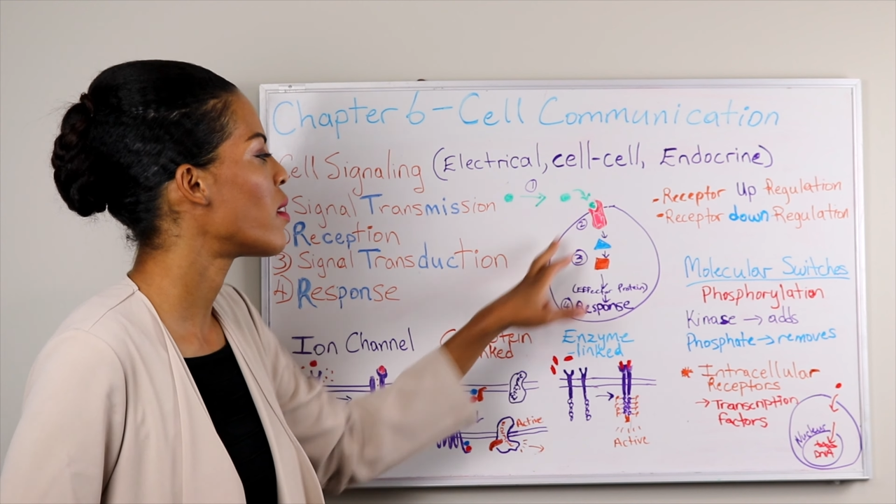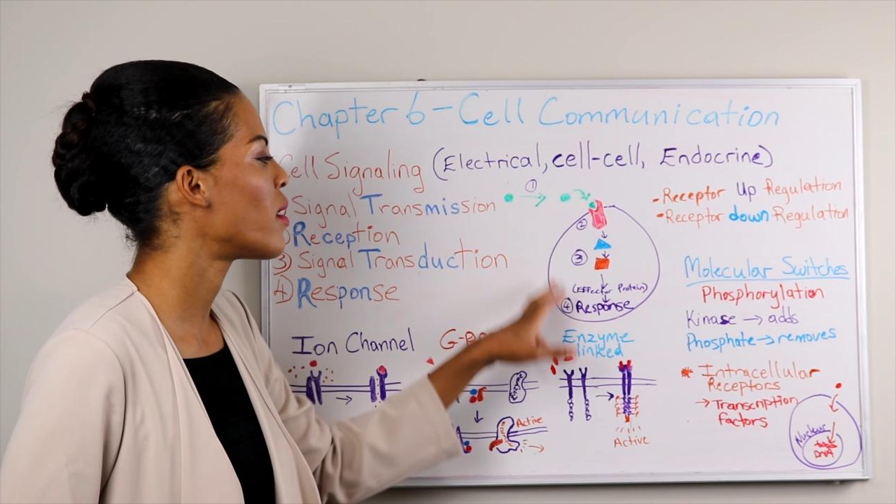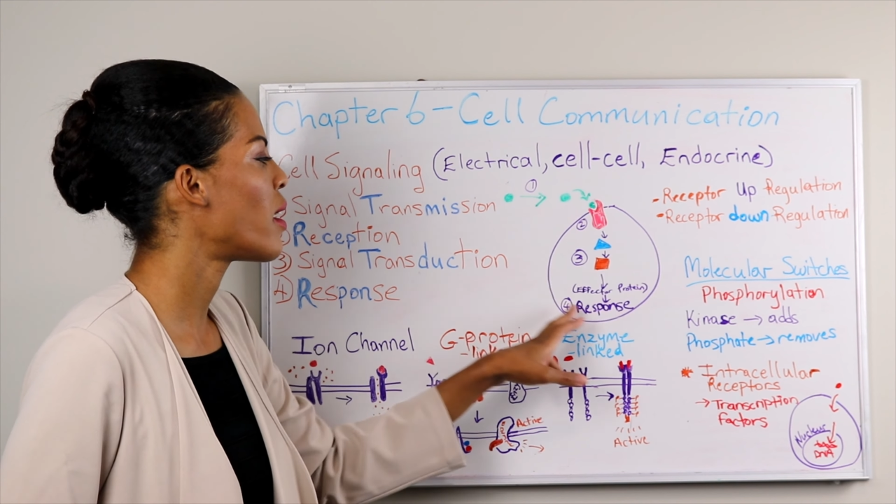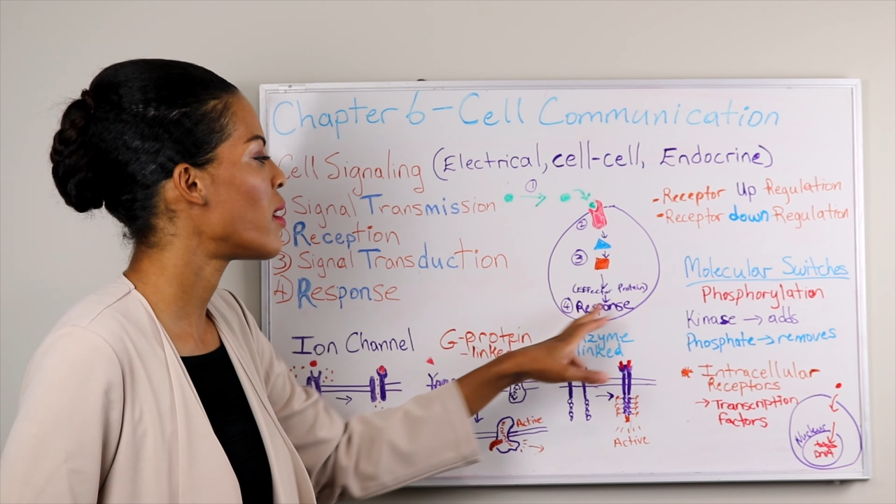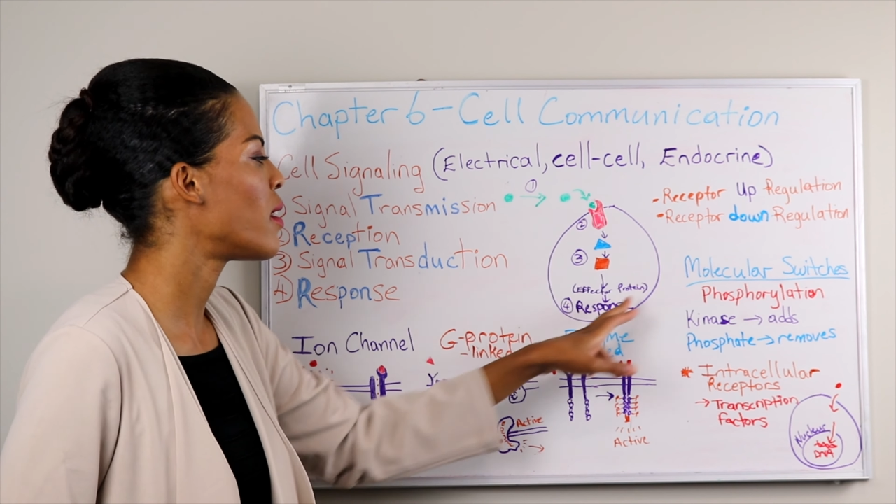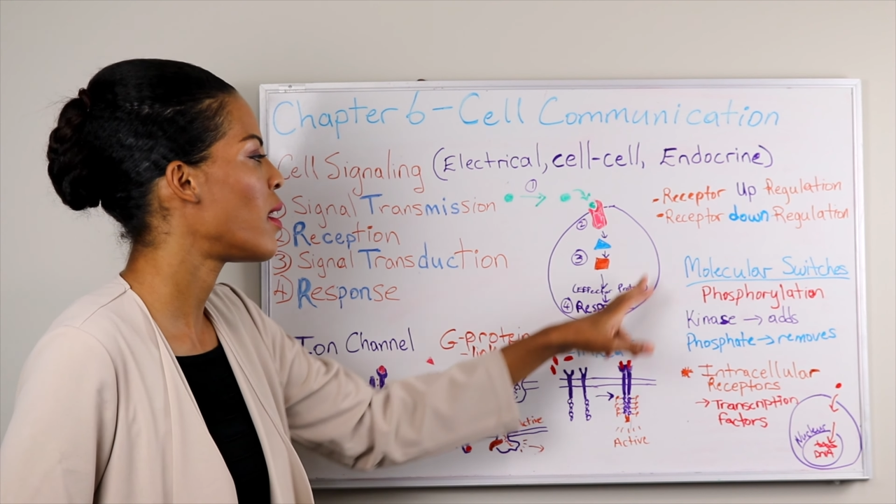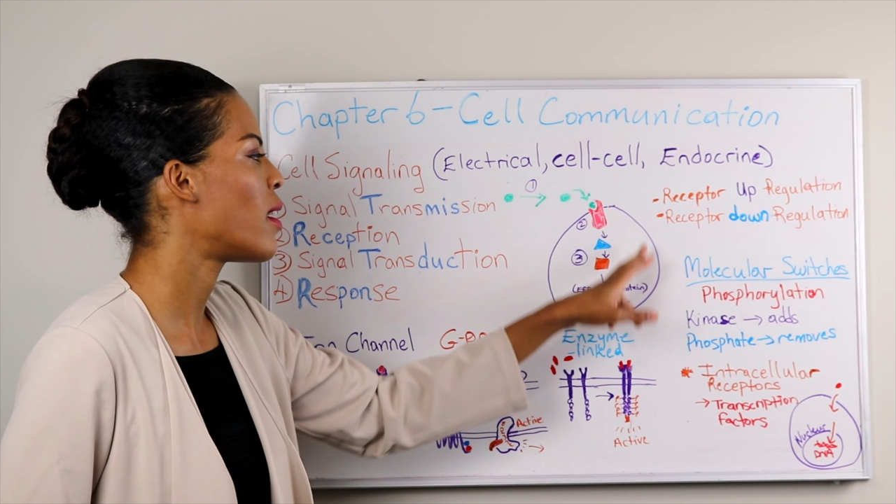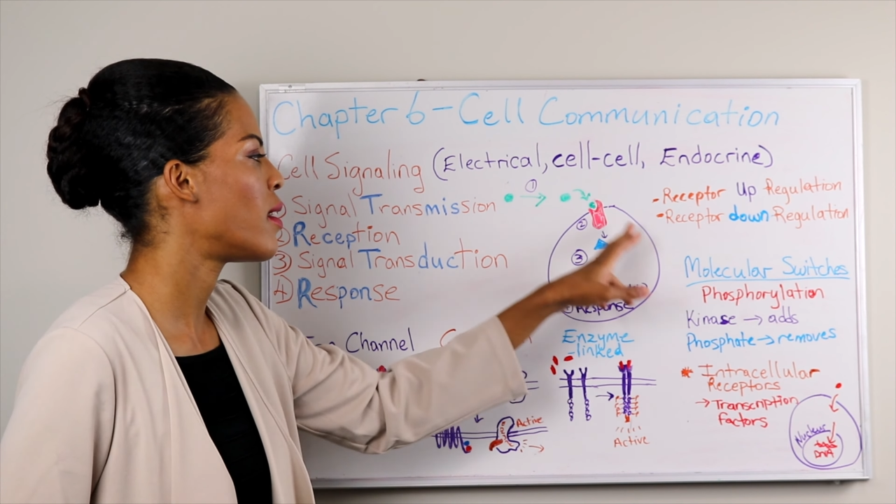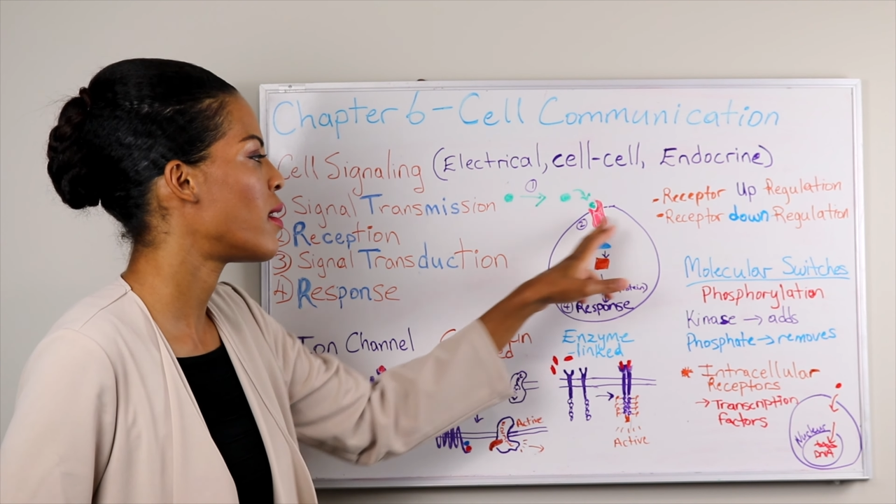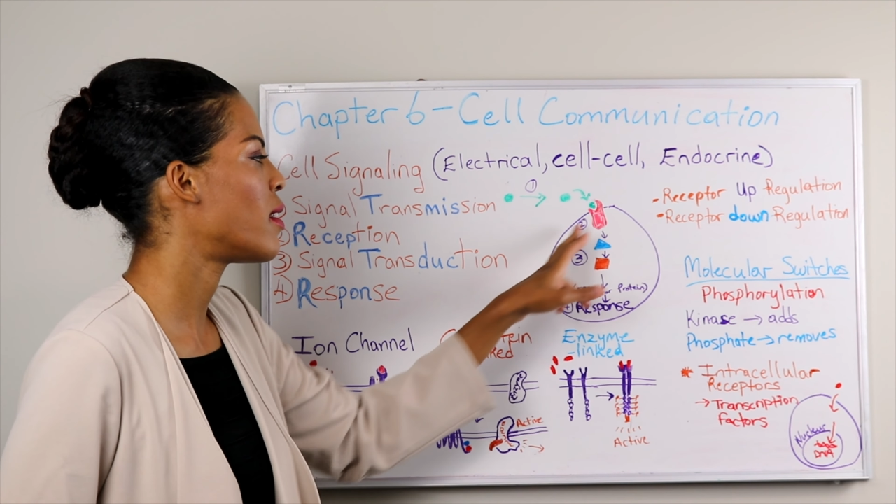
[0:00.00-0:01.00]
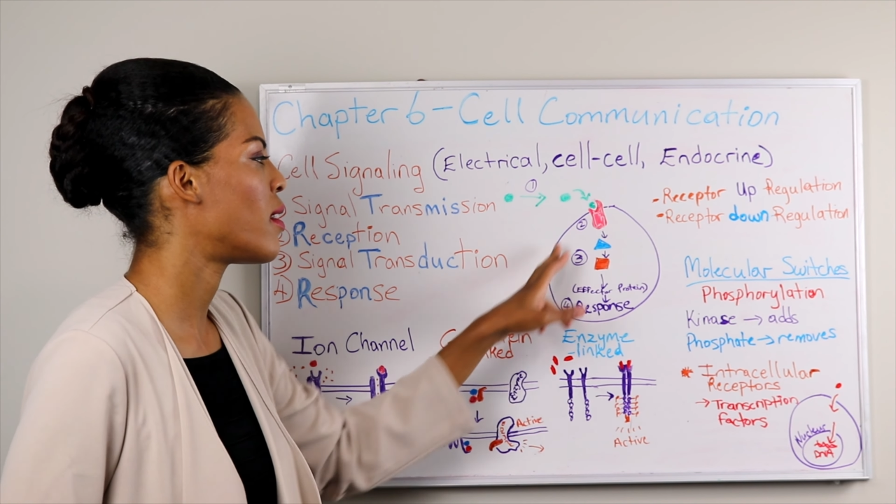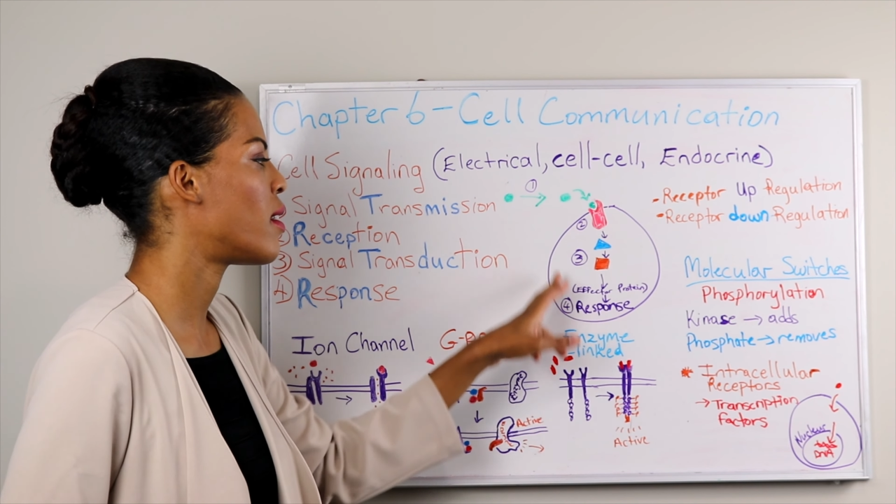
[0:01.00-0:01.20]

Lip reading: So let's say that this is